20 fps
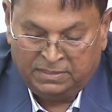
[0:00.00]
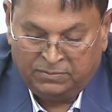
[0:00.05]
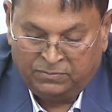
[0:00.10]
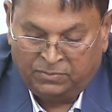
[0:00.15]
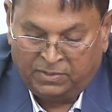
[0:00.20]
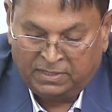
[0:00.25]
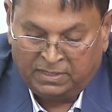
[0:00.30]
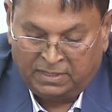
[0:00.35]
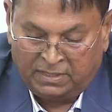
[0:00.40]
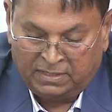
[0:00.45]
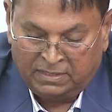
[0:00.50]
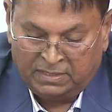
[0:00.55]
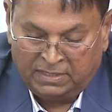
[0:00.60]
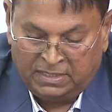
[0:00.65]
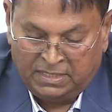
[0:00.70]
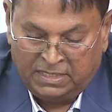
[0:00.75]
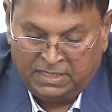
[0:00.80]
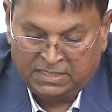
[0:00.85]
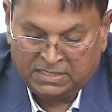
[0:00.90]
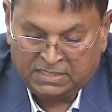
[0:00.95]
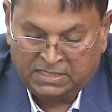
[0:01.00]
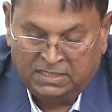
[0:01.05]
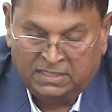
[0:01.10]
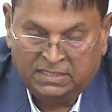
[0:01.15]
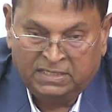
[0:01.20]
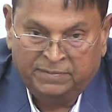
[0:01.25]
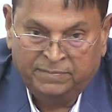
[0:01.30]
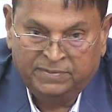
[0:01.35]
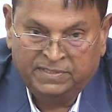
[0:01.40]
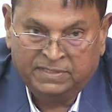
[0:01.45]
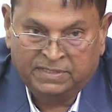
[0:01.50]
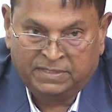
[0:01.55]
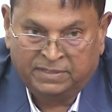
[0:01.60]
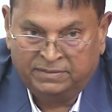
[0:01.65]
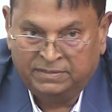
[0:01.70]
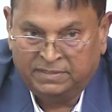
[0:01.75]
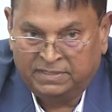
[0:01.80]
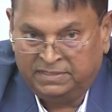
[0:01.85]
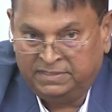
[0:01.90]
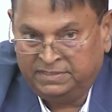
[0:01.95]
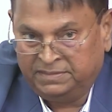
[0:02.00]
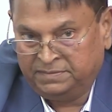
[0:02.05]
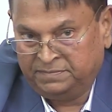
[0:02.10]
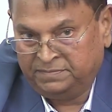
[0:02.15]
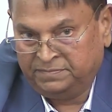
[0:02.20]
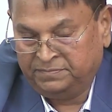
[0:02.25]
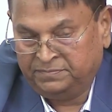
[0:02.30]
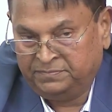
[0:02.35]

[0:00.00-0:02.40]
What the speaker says: What are Scandinavian countries?